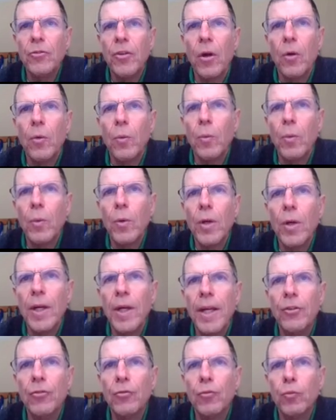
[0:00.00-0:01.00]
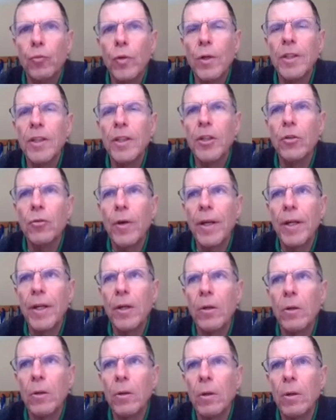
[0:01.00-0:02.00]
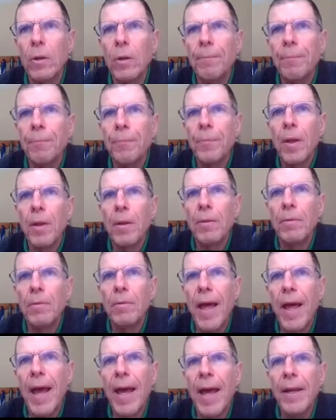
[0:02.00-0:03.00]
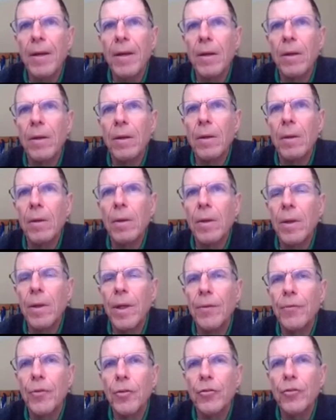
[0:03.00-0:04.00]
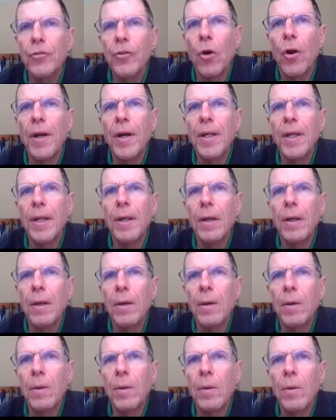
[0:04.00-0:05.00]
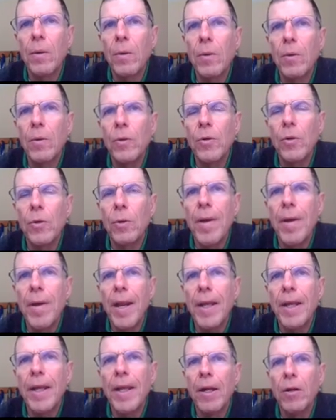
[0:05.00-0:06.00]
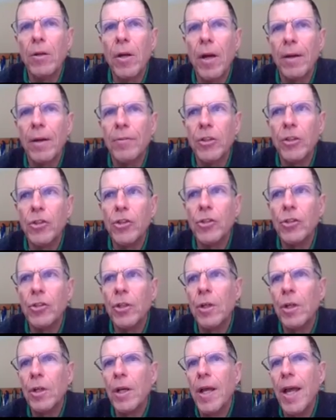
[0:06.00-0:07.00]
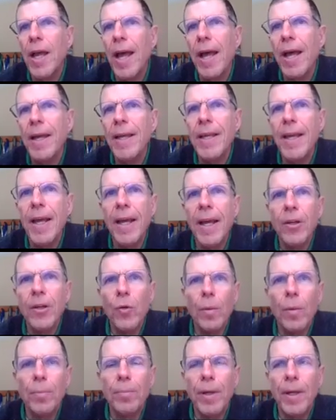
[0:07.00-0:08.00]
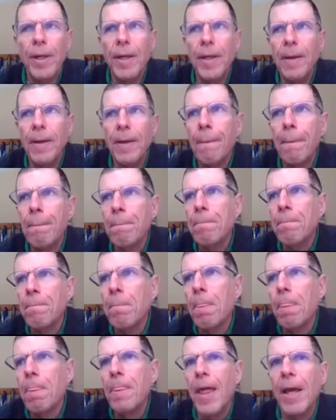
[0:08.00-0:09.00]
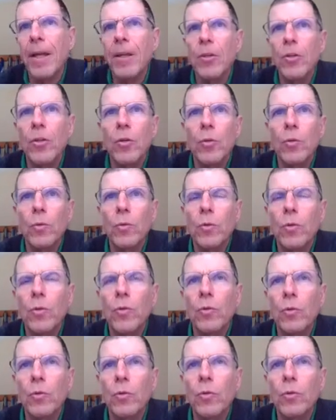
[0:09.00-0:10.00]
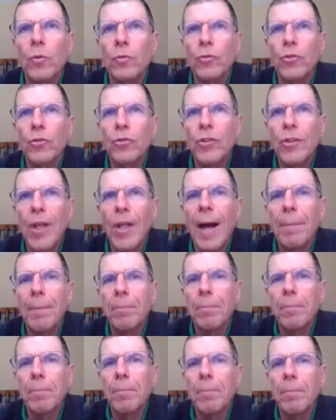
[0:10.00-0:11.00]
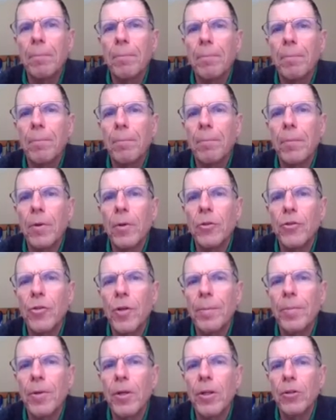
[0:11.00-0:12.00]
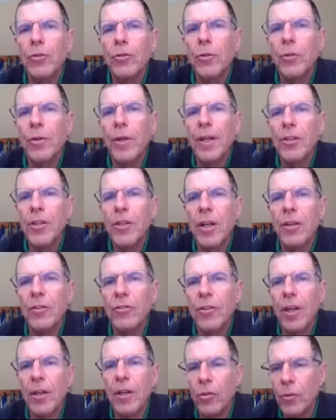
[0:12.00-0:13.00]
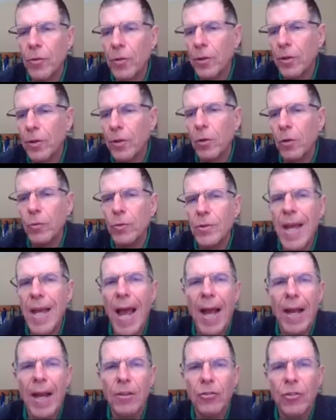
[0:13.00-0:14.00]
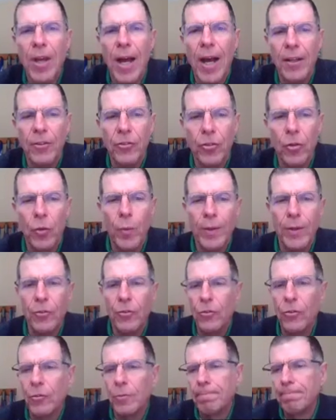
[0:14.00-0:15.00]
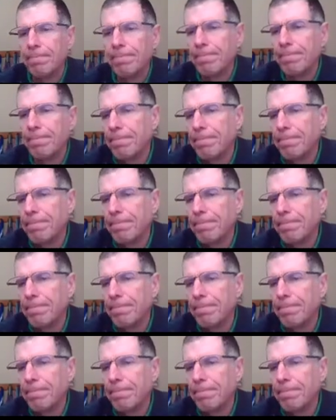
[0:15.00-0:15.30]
So it's really critical that if you're starting your Medicare coverage, A and or B, that you stop contributing to your HSA so there are no tax consequences.